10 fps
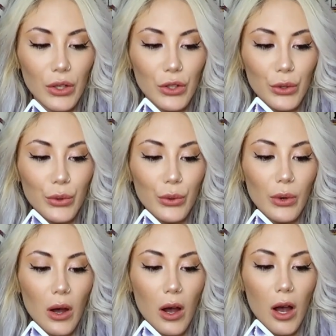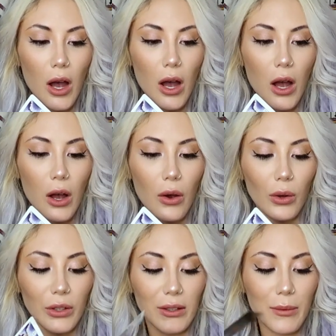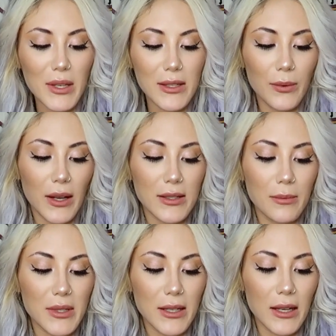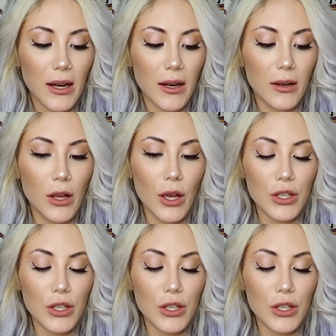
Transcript: you hold on, let me see what else I'm seeing here.